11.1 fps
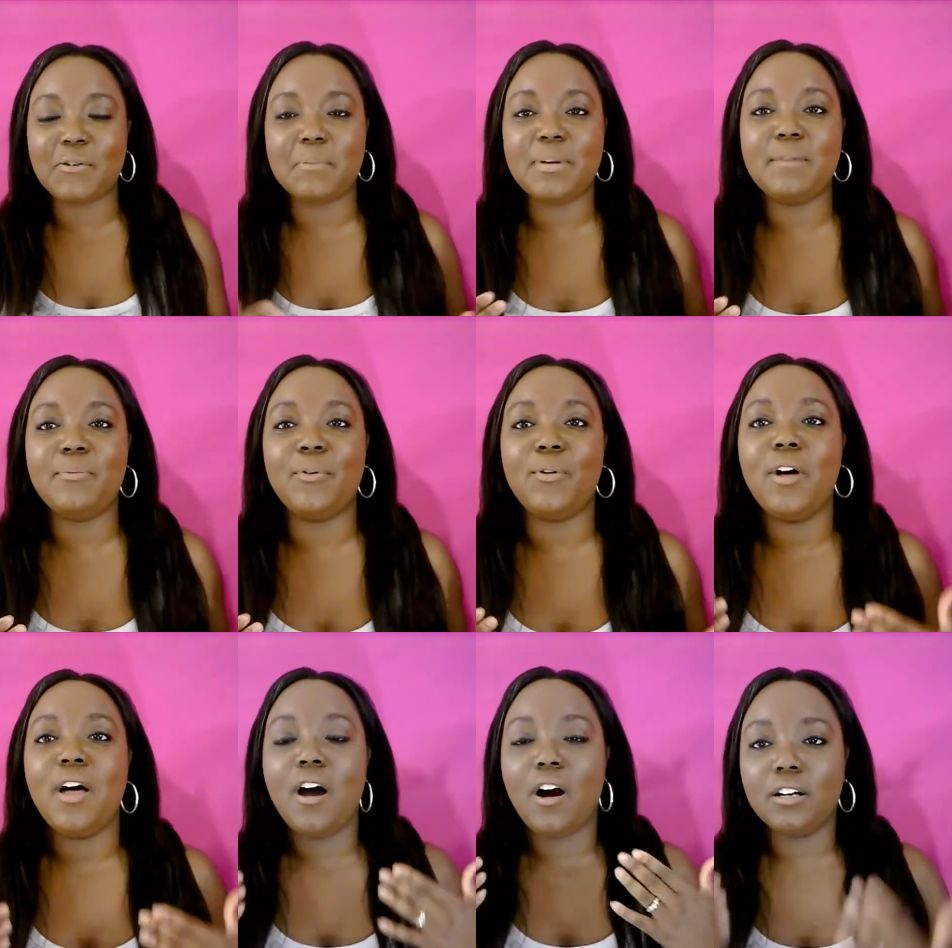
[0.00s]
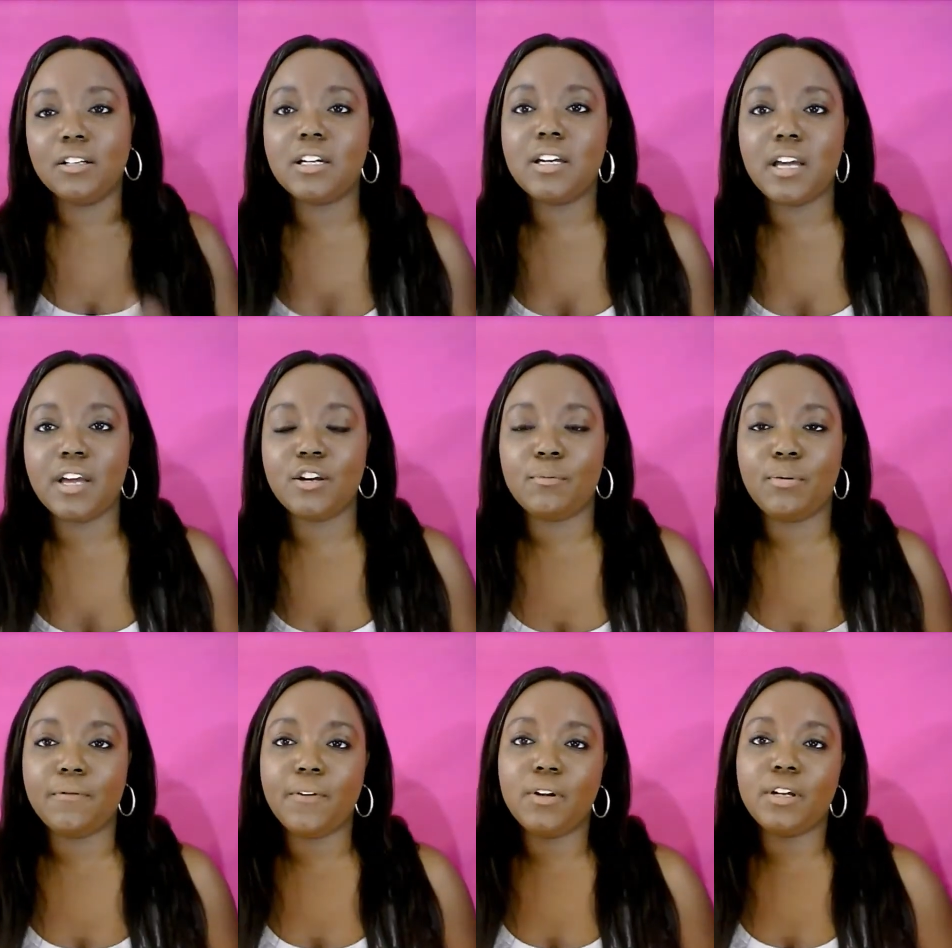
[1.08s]
so when people are looking at your
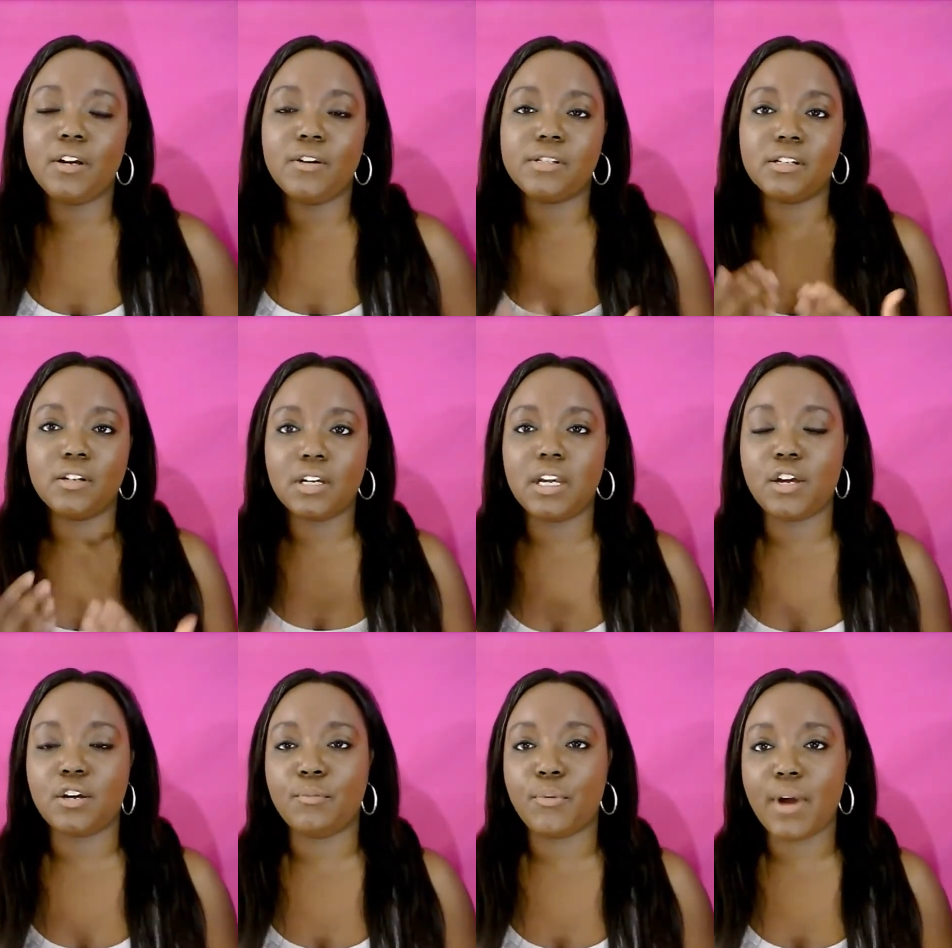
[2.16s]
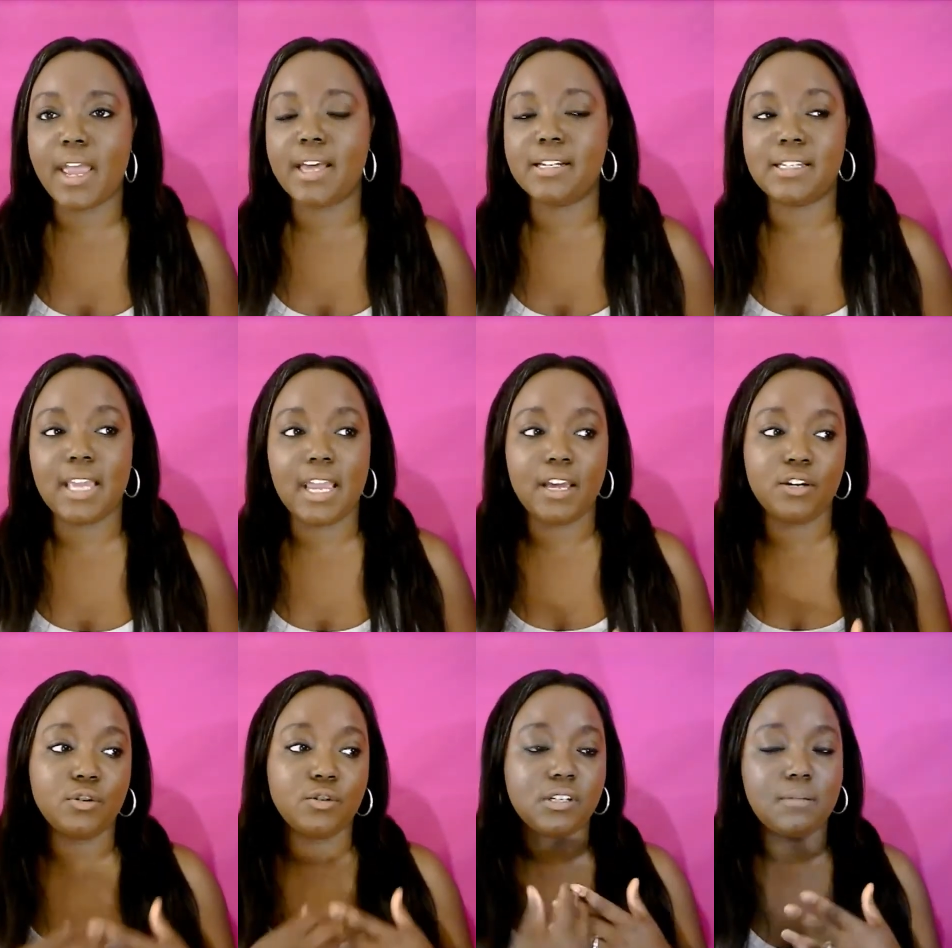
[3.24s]
portfolios and looking at your brand
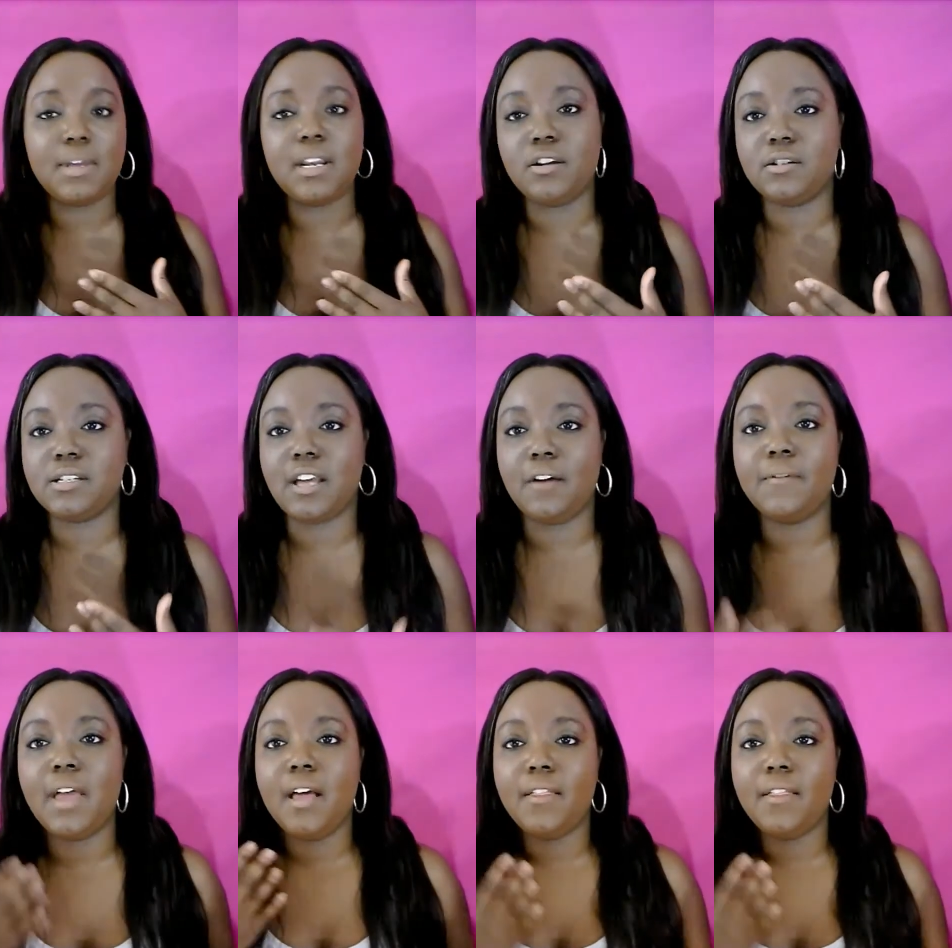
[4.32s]
and you're submitting yourself,